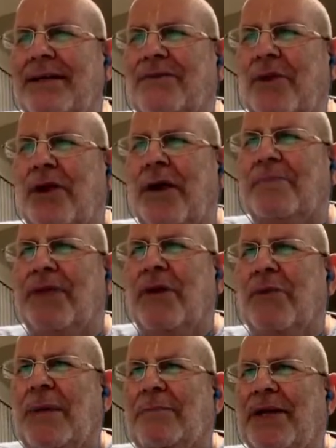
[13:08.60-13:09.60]
took up their
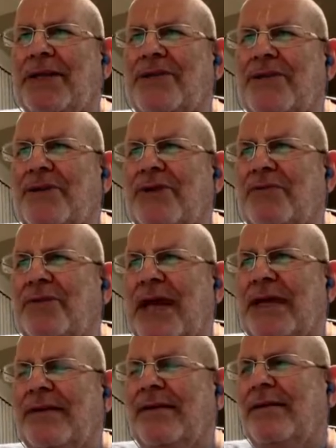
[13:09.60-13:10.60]
weapons to
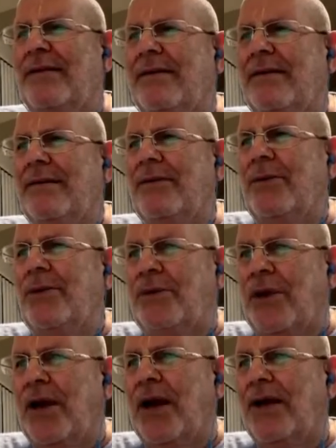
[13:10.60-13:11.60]
defend
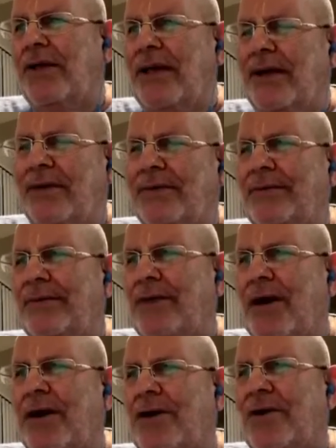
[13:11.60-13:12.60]
Uttara, their
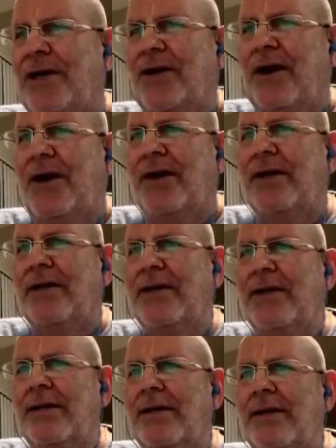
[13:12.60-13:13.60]
daughter-in-law.
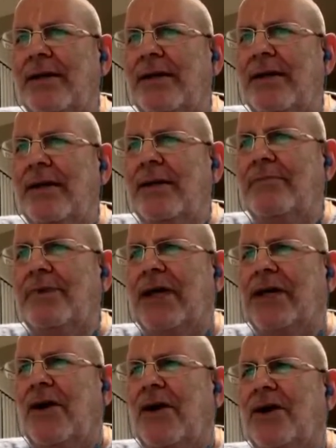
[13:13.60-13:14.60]

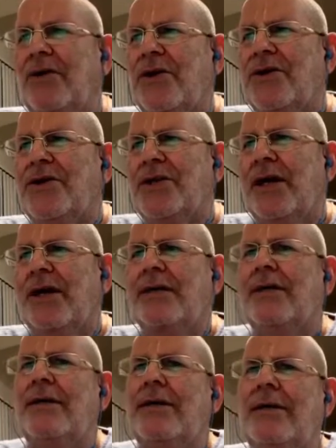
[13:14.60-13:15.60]
But Lord Krishna
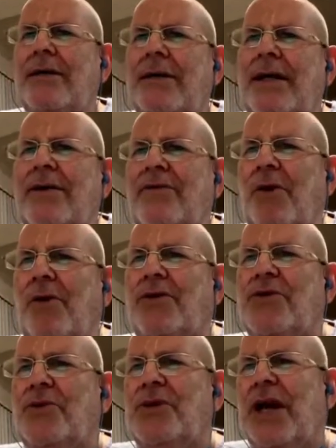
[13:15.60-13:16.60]
invoked
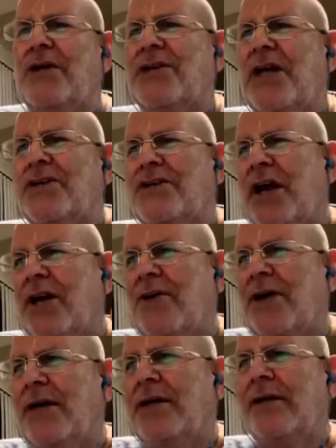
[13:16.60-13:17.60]
Sudarshan
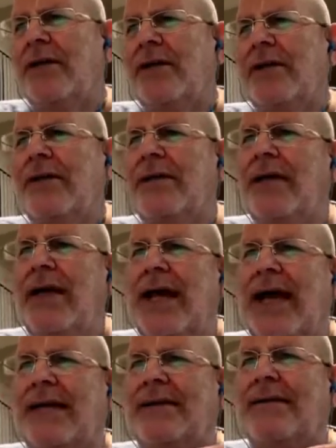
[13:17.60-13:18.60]
Chakra,
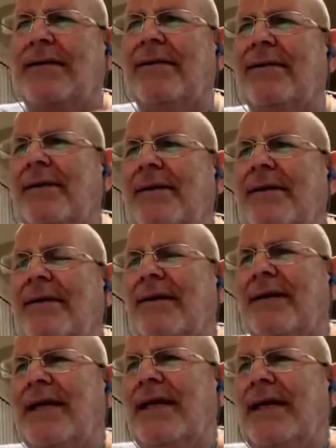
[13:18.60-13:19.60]
and
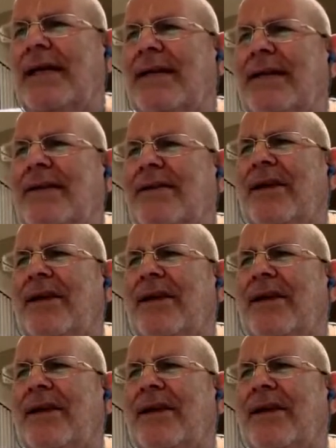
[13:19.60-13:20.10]
he